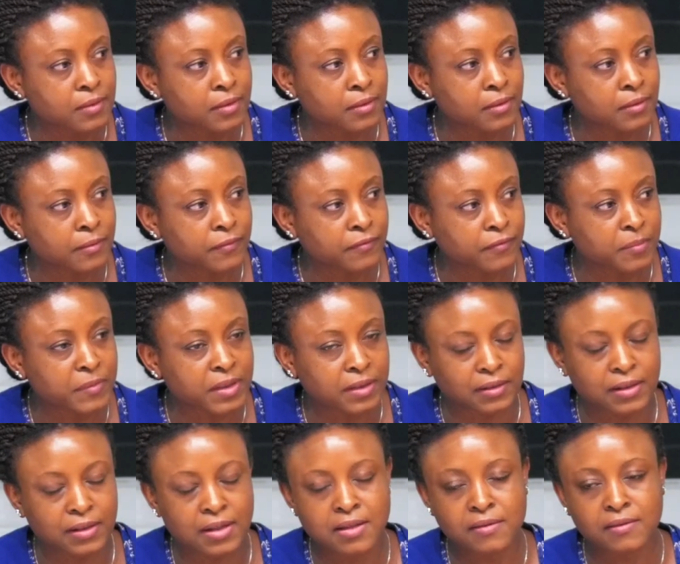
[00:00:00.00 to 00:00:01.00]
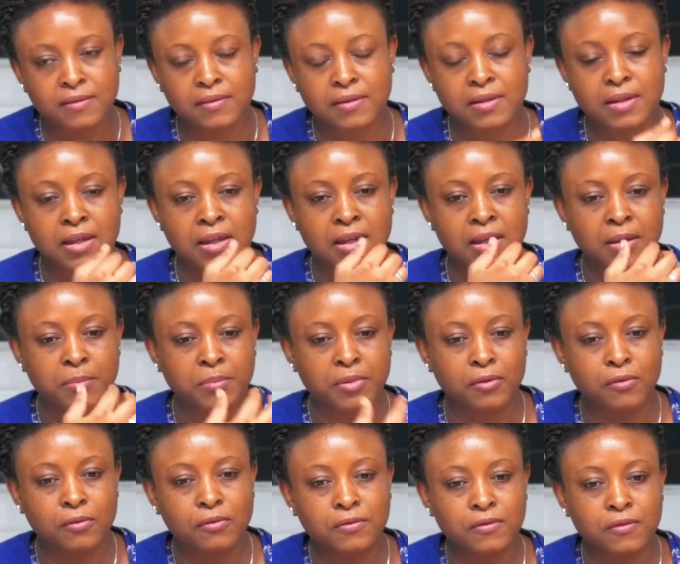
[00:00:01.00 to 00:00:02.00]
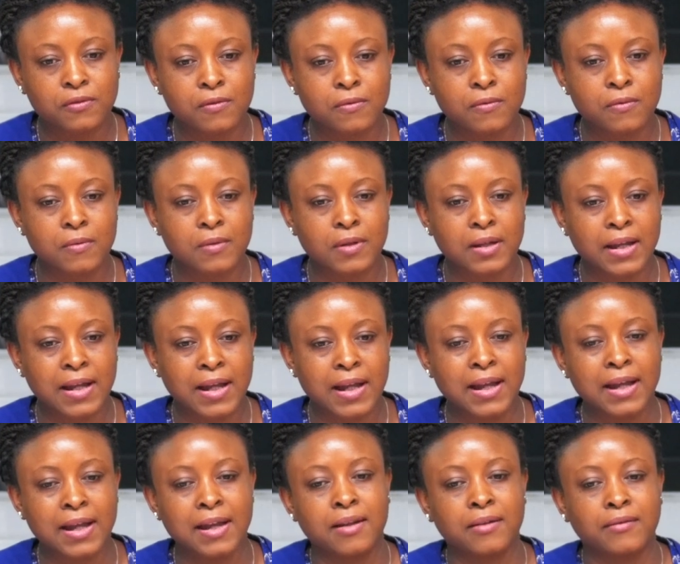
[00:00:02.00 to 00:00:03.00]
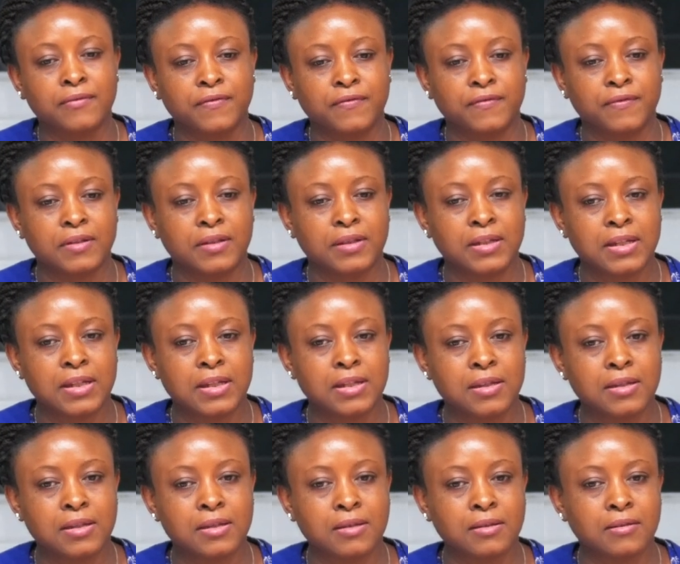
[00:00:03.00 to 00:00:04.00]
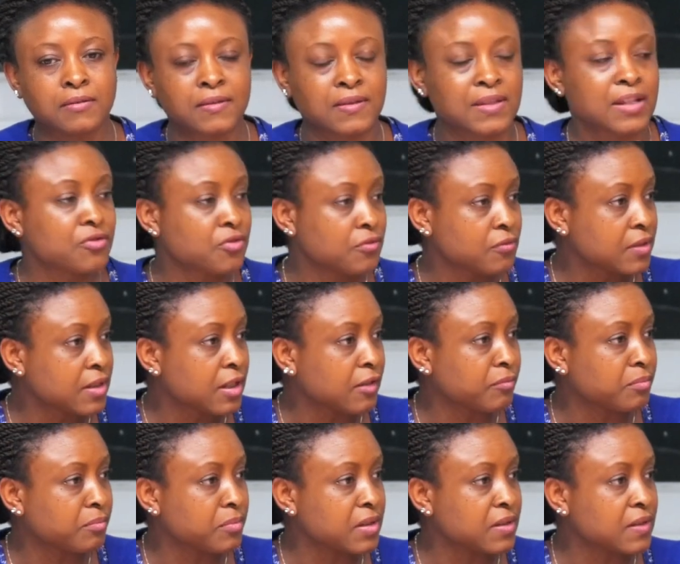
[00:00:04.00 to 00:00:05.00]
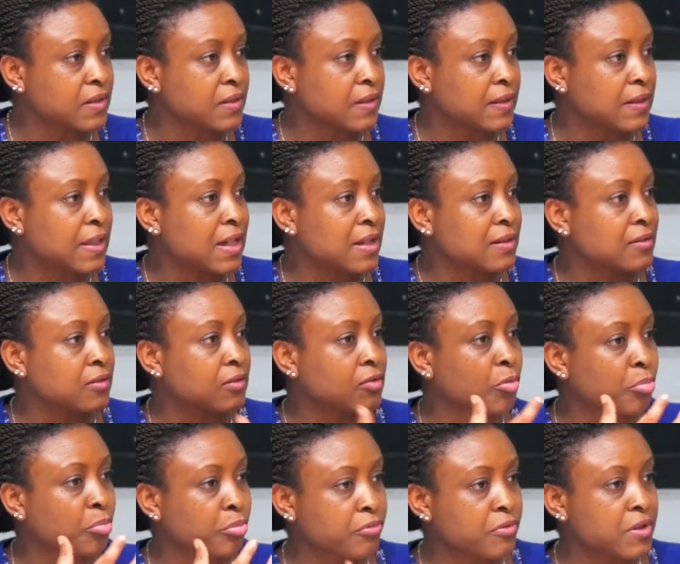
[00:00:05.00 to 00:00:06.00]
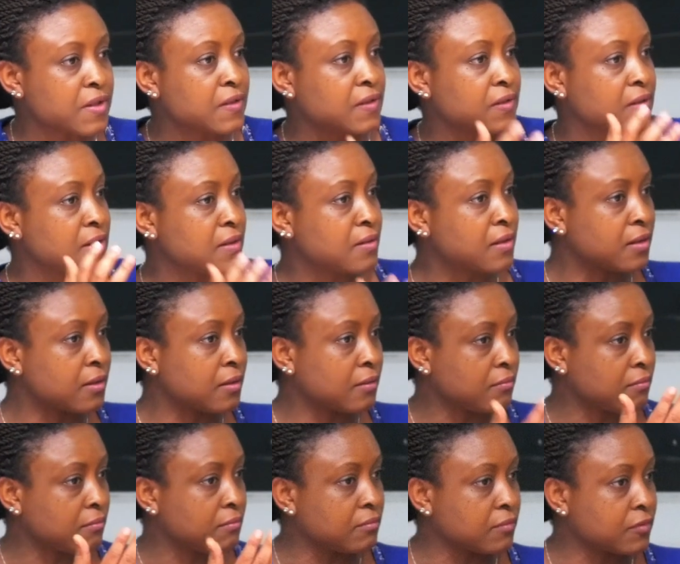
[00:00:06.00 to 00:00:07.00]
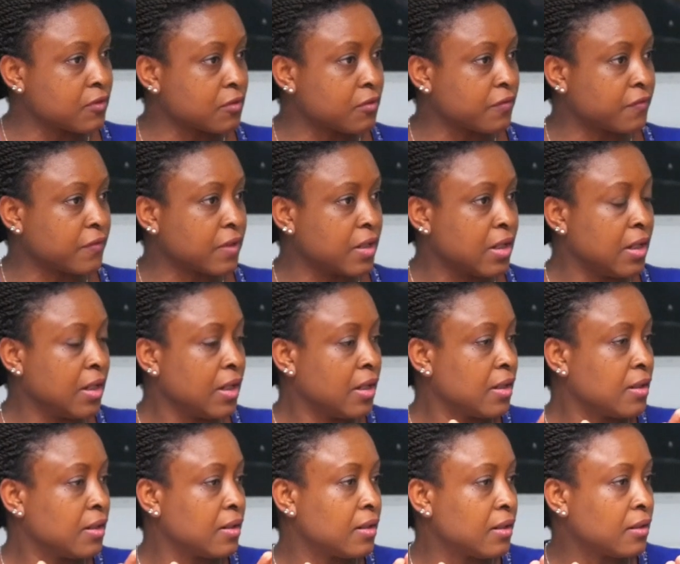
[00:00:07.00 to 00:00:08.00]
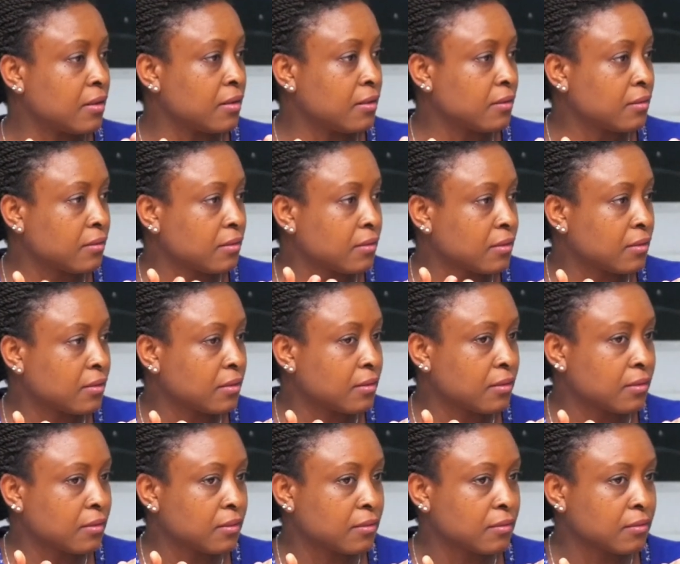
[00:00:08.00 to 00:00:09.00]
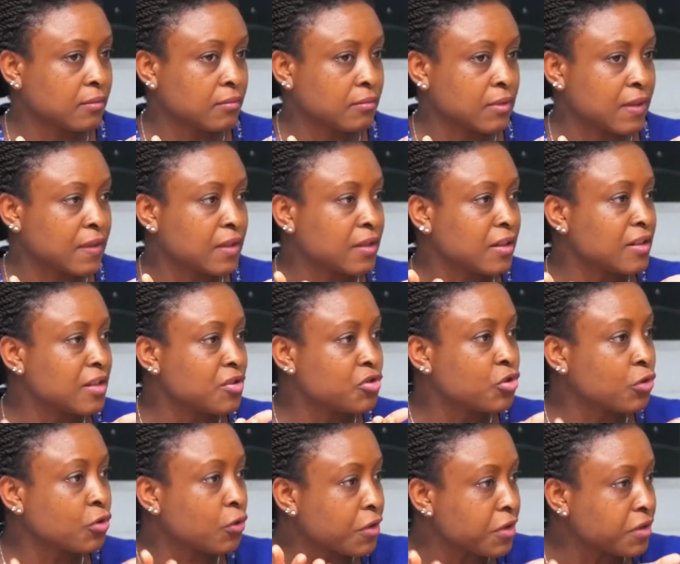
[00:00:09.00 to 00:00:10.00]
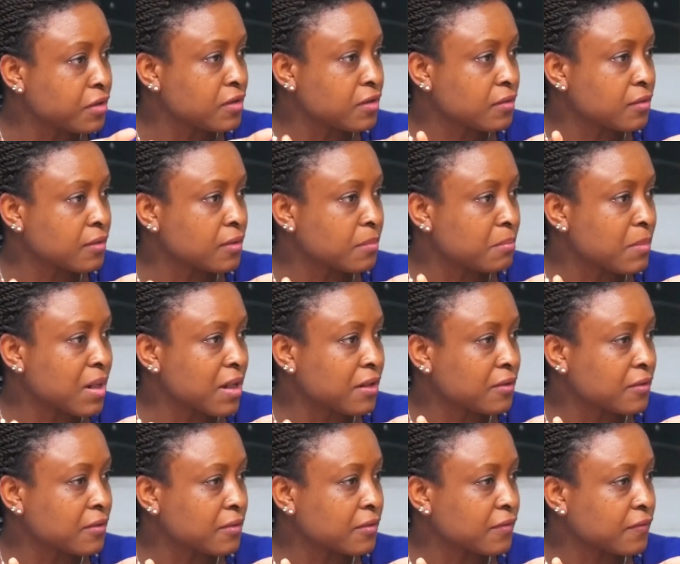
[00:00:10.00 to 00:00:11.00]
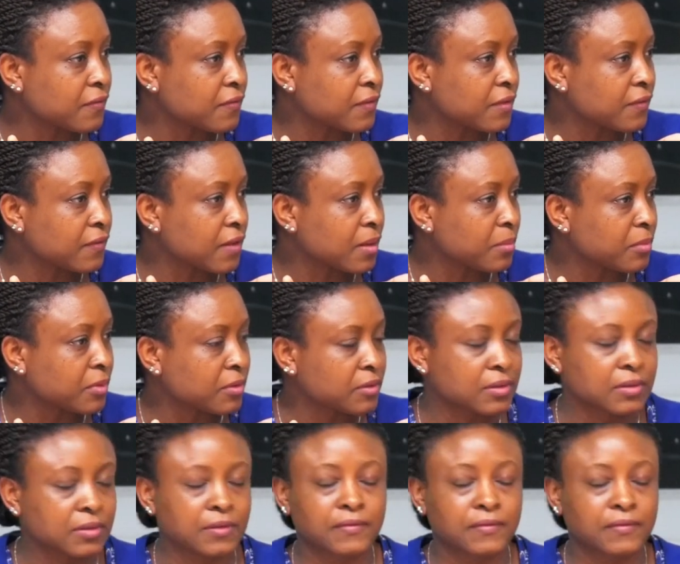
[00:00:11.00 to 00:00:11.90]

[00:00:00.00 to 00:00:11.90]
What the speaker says: from the clans, but also have a central government that operates in a sort of, in a I think in a joint manner, if I'm